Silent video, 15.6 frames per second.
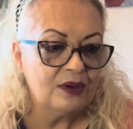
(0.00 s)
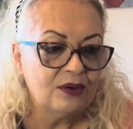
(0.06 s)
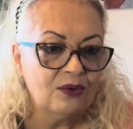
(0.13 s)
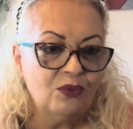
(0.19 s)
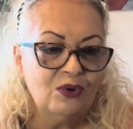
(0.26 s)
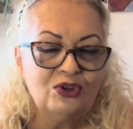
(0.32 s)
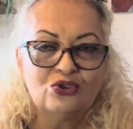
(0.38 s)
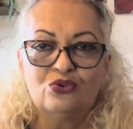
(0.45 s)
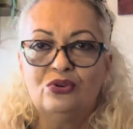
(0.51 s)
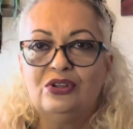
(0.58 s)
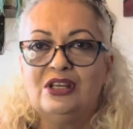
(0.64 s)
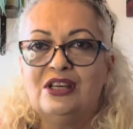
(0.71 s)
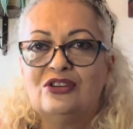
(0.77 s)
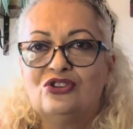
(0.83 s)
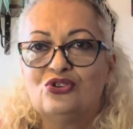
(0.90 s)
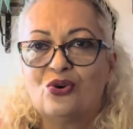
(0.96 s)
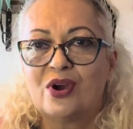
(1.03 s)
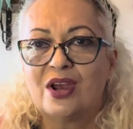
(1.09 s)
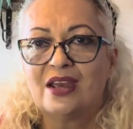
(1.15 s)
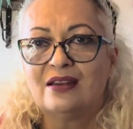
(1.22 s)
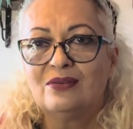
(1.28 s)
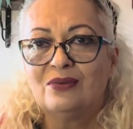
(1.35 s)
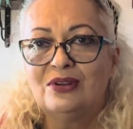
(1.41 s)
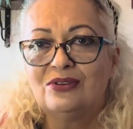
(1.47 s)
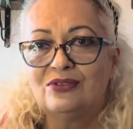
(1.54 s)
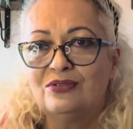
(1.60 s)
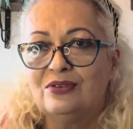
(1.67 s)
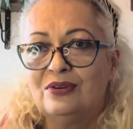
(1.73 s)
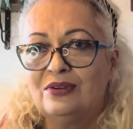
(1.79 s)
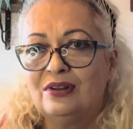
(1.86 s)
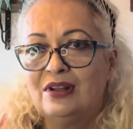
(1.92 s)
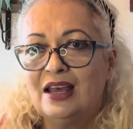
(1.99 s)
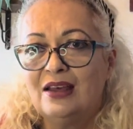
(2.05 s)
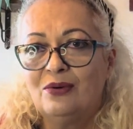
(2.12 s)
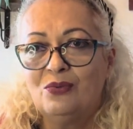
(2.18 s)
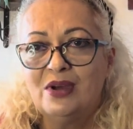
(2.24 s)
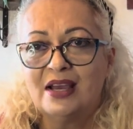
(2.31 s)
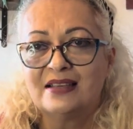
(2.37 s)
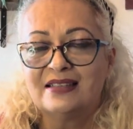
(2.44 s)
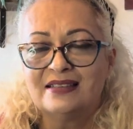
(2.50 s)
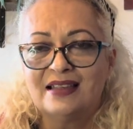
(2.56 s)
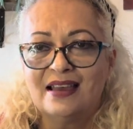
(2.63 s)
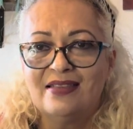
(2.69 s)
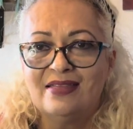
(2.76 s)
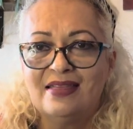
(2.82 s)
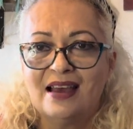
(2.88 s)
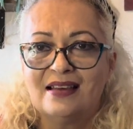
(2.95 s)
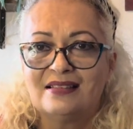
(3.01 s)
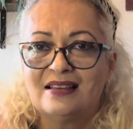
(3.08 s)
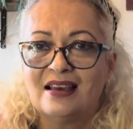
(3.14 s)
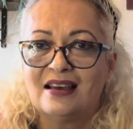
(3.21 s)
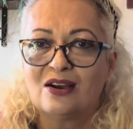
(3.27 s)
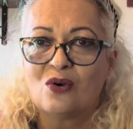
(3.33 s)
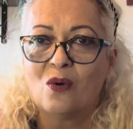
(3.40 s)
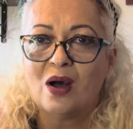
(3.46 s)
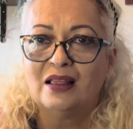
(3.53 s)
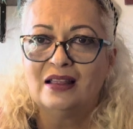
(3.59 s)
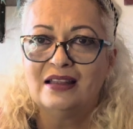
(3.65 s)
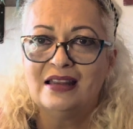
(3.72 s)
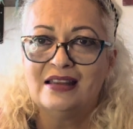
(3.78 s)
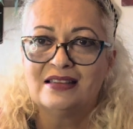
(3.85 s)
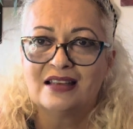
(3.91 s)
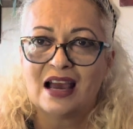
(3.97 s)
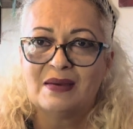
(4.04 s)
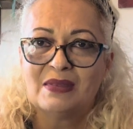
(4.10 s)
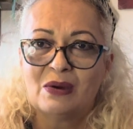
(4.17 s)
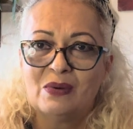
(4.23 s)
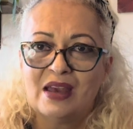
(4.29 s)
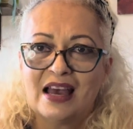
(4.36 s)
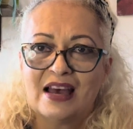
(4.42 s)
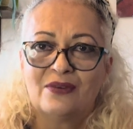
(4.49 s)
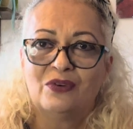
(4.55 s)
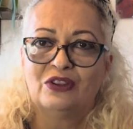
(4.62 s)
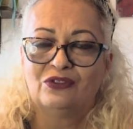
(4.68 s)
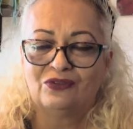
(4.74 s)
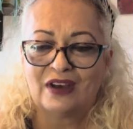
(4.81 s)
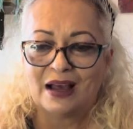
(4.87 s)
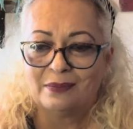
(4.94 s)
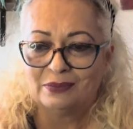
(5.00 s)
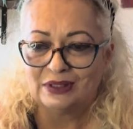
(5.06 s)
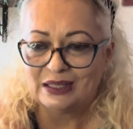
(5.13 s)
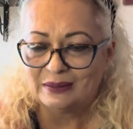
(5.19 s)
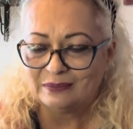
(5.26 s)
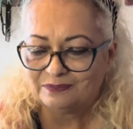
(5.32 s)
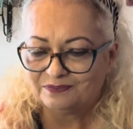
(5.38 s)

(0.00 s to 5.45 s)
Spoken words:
we truly enjoy it. We extend that quality time that we have with family.